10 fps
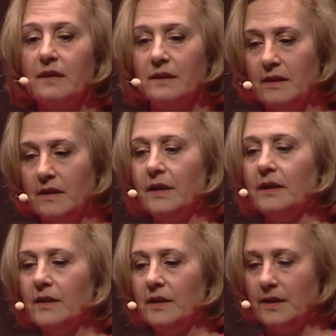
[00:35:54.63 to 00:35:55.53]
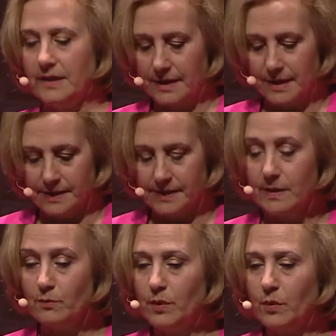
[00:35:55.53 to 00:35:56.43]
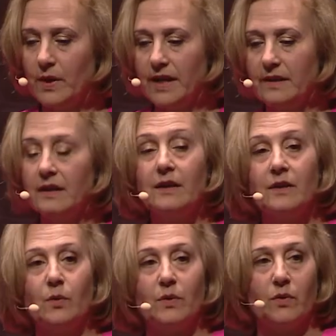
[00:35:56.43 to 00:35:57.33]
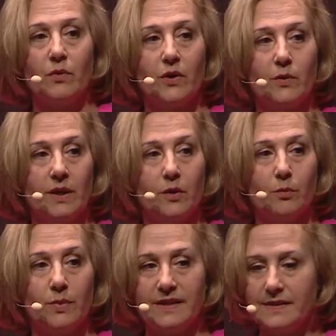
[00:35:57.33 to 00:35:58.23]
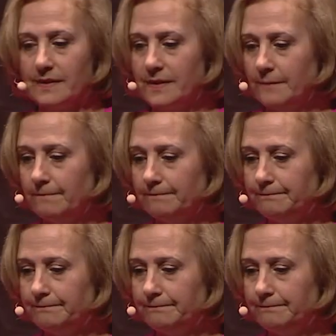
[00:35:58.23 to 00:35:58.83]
and a simple way when we work with complexity.